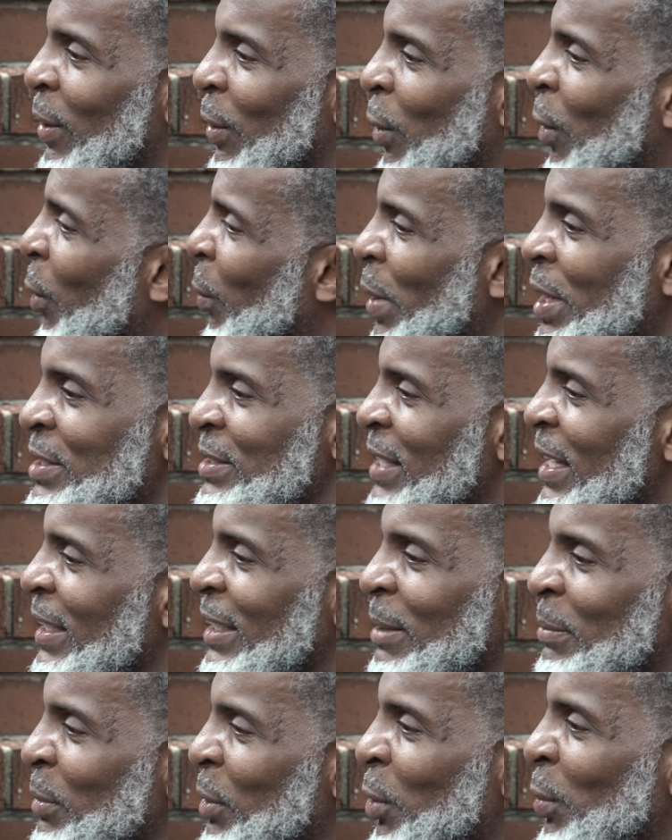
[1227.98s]
always
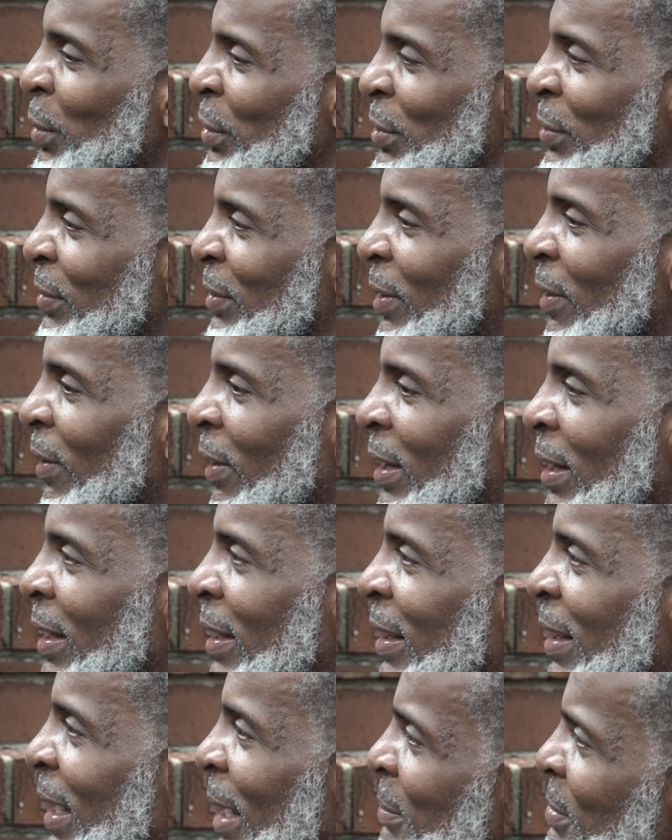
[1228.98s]
letting them know what you're doing?"
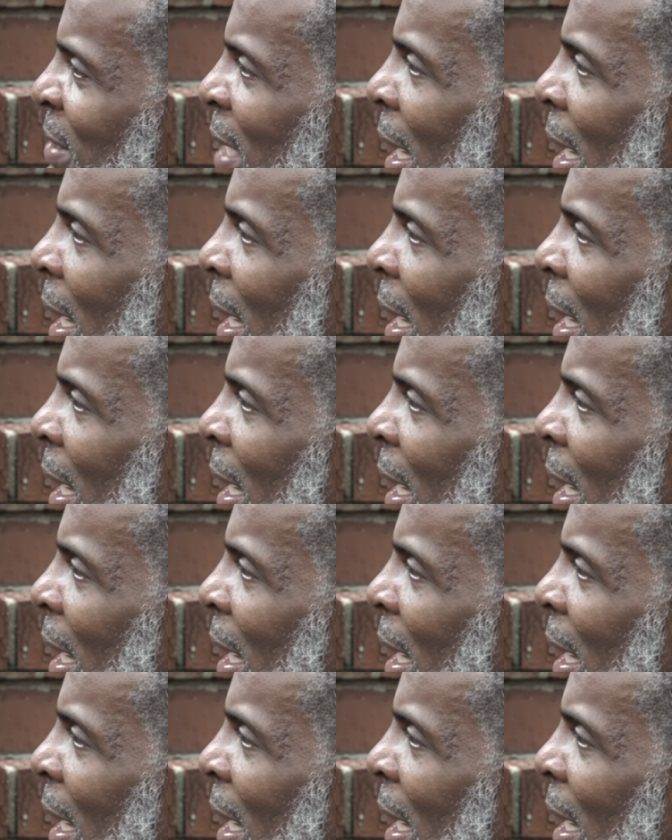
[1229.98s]
And I'm